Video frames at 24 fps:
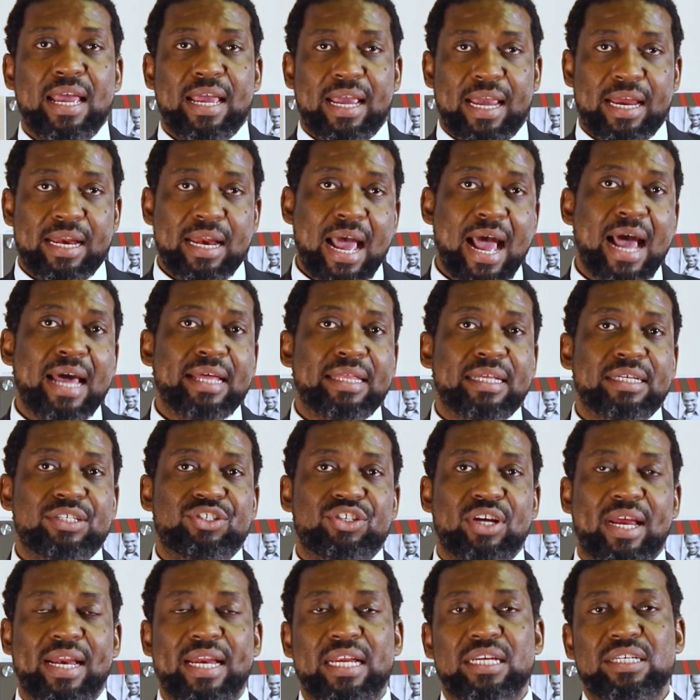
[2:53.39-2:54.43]
and other
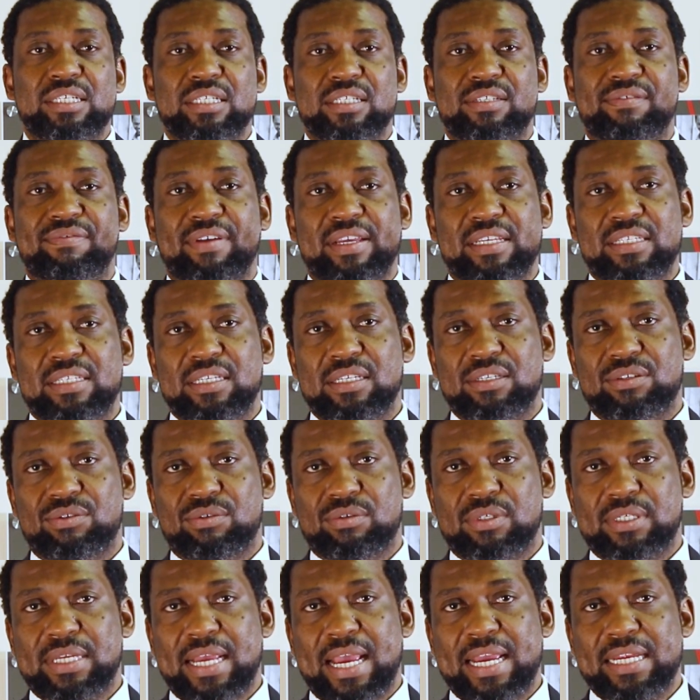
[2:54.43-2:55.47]
challenges facing
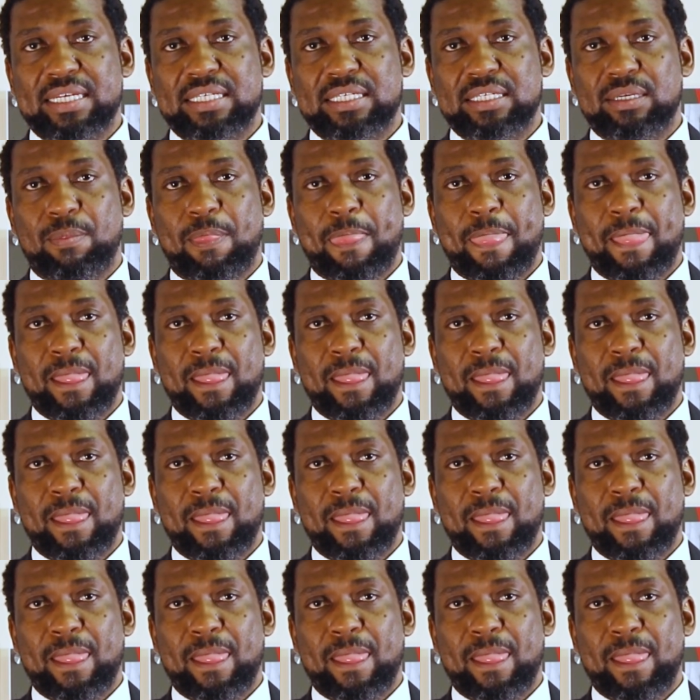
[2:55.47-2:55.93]
society.